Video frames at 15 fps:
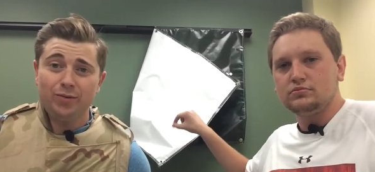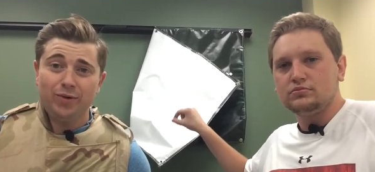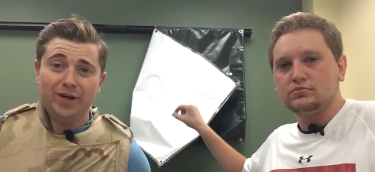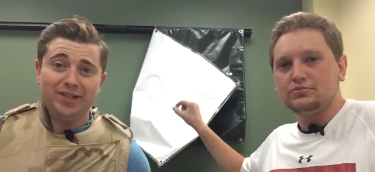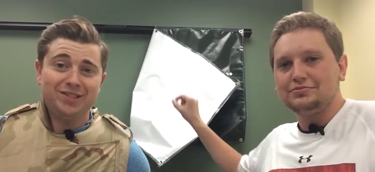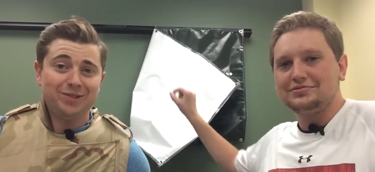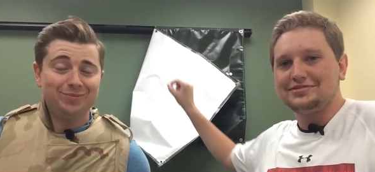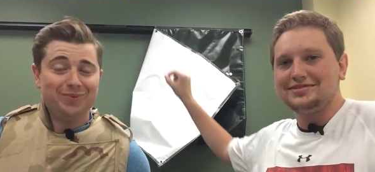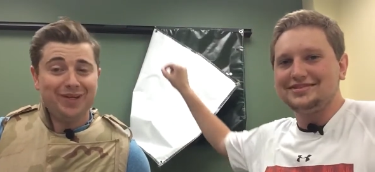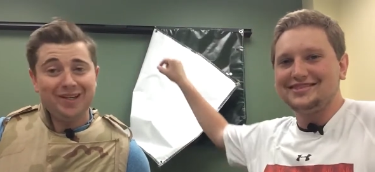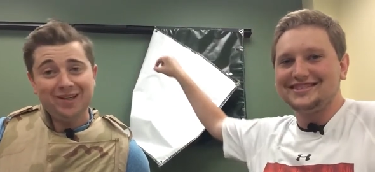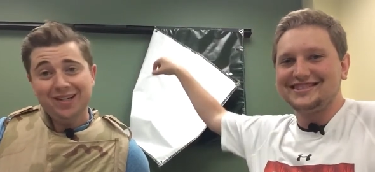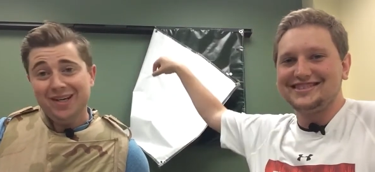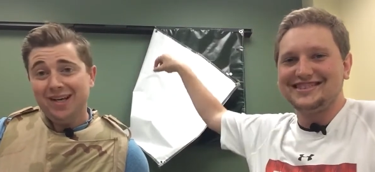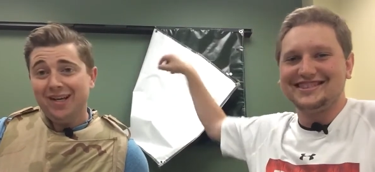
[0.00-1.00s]
Speaker 1: the region,
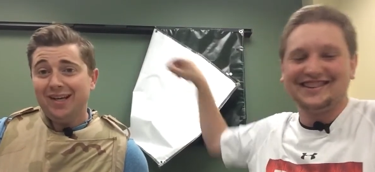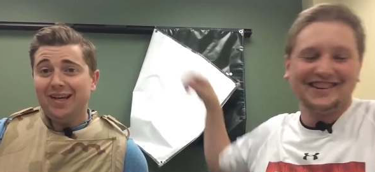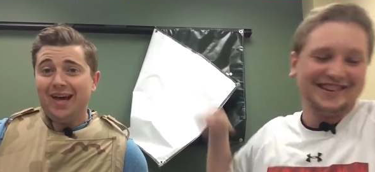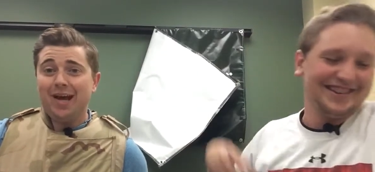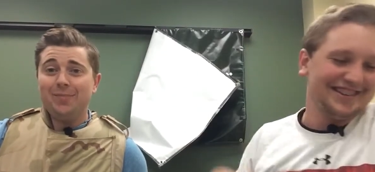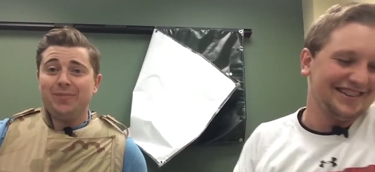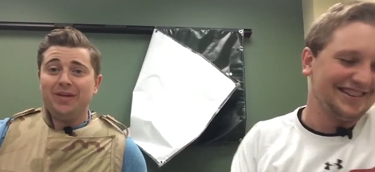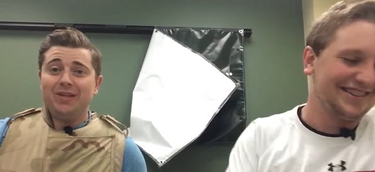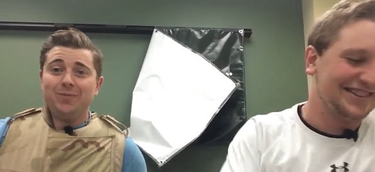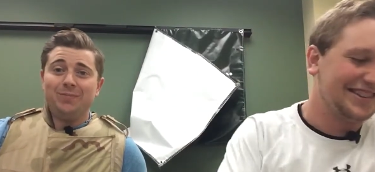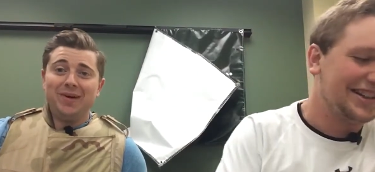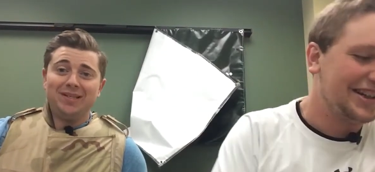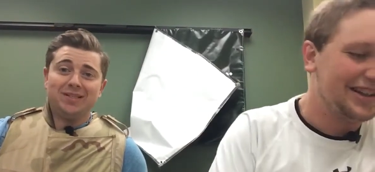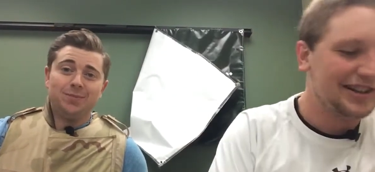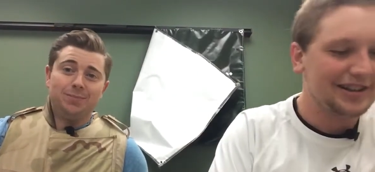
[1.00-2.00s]
but got to beat the
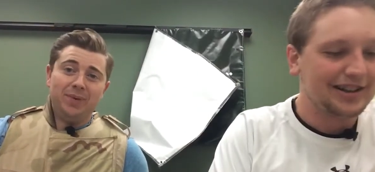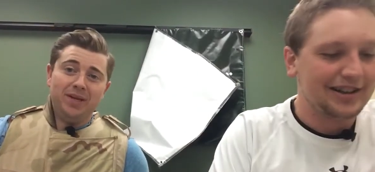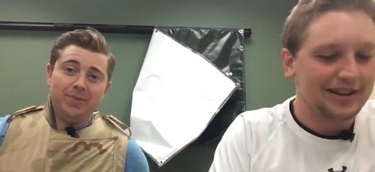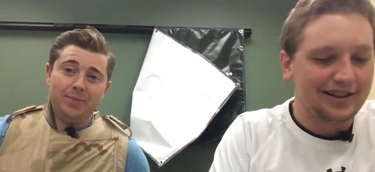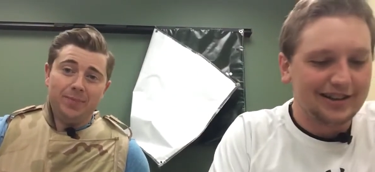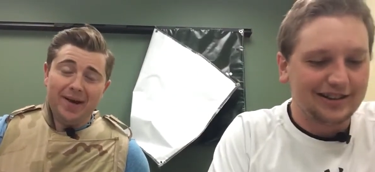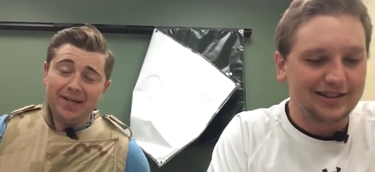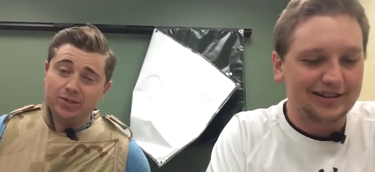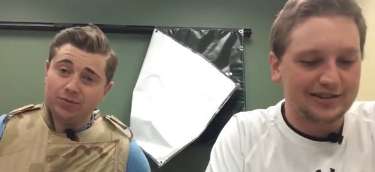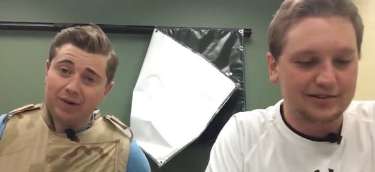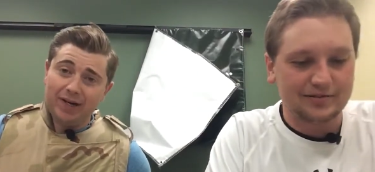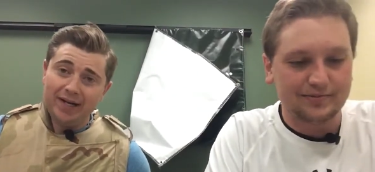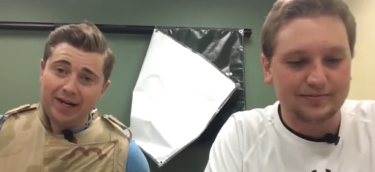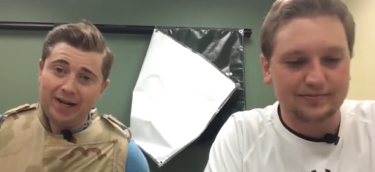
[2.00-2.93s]
best to be the best. Right